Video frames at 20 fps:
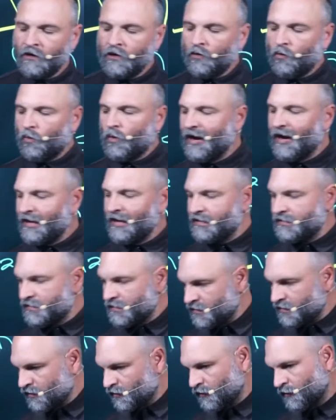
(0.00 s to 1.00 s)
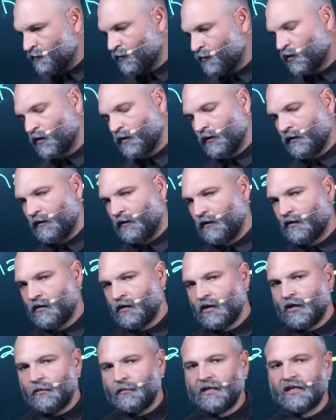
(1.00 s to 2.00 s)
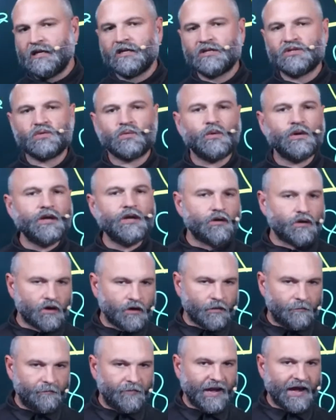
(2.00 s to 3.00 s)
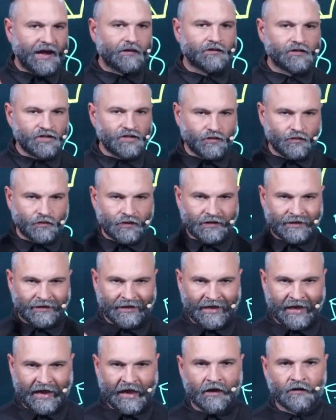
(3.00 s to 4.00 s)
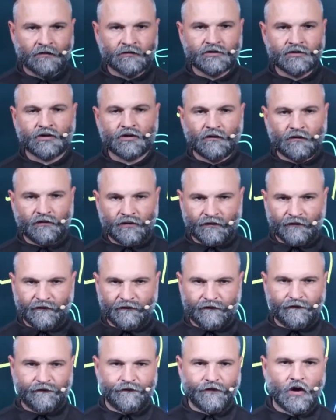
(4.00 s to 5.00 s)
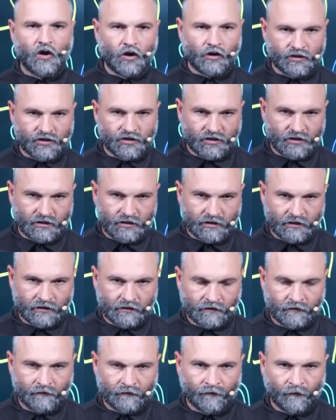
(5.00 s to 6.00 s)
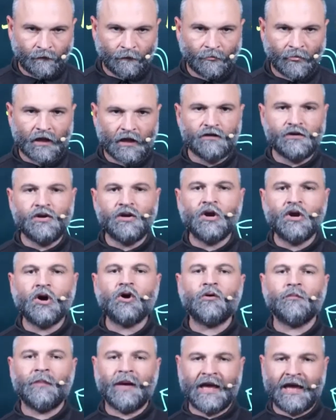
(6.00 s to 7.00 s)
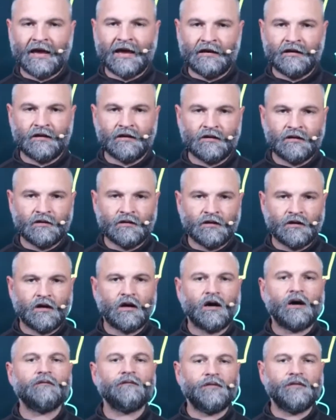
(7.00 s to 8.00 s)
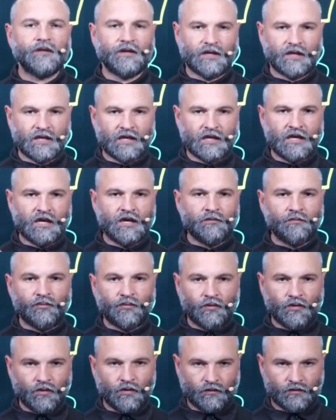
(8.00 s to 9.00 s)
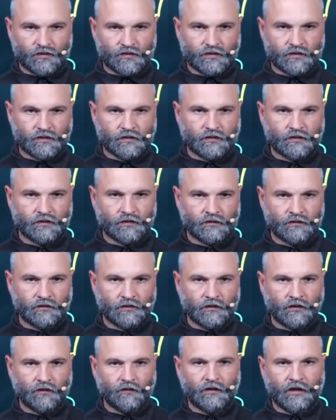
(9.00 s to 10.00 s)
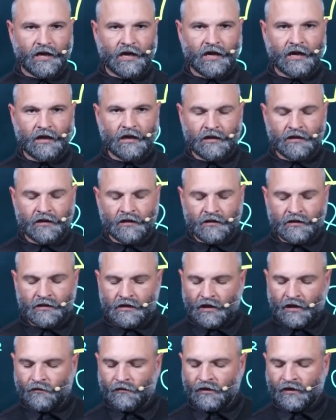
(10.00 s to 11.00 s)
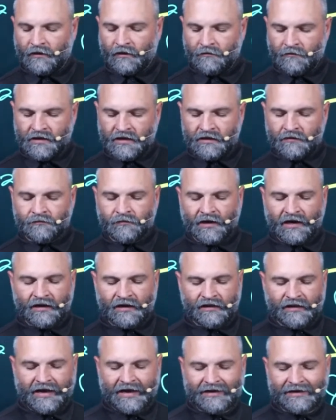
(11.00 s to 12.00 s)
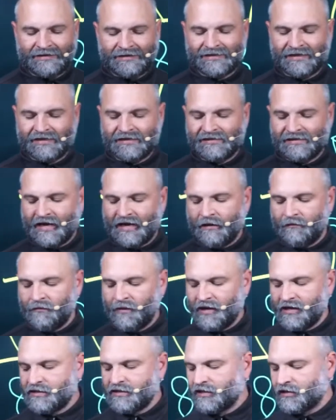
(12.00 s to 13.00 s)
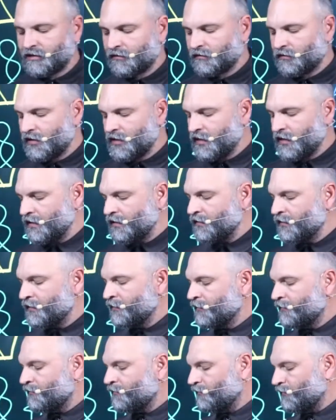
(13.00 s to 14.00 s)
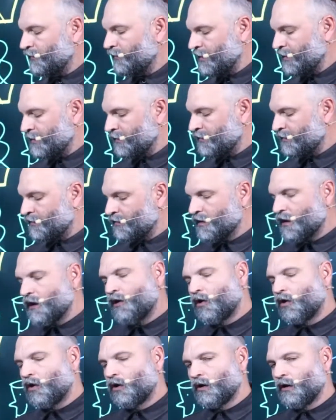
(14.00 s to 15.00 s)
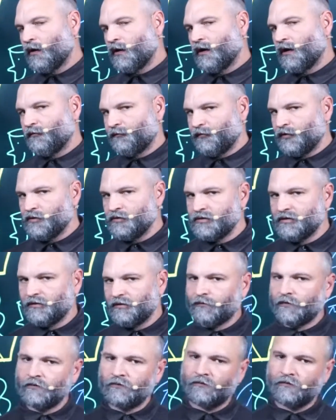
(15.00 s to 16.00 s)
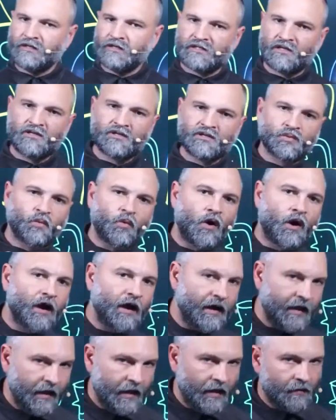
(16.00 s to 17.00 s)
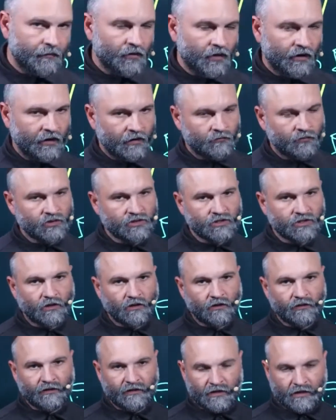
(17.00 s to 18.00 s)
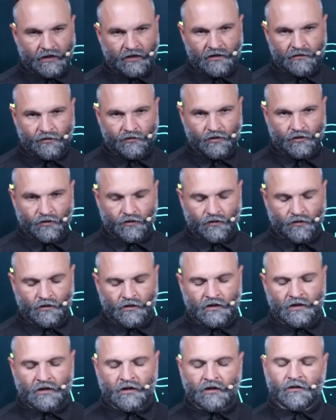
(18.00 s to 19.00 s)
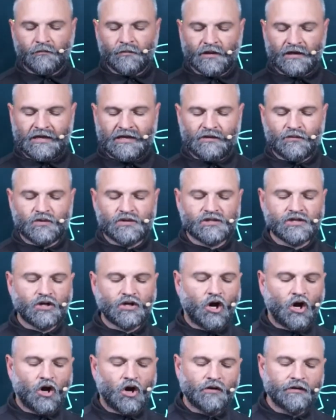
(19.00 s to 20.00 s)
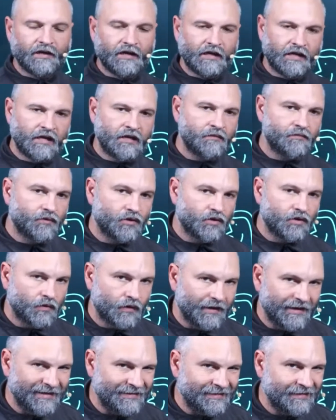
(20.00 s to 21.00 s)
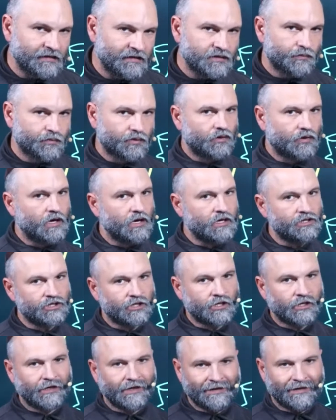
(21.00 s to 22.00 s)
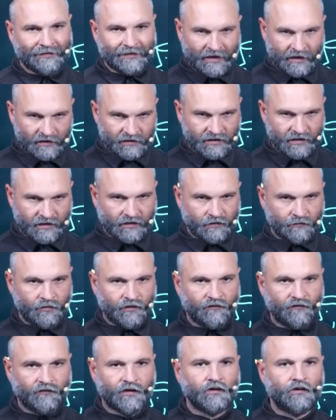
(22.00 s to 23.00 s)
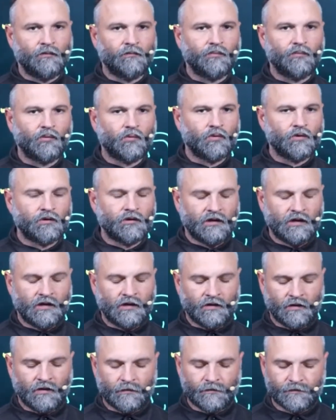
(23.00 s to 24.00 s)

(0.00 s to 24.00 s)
Why is this so important? Because we are about to encounter the first nomad of the Hebrews, okay? And what I mean by that is that basically there are a few different reasons why Abraham was called a Hebrew, but he was called a Hebrew in this parasha, and that is going to be very important here.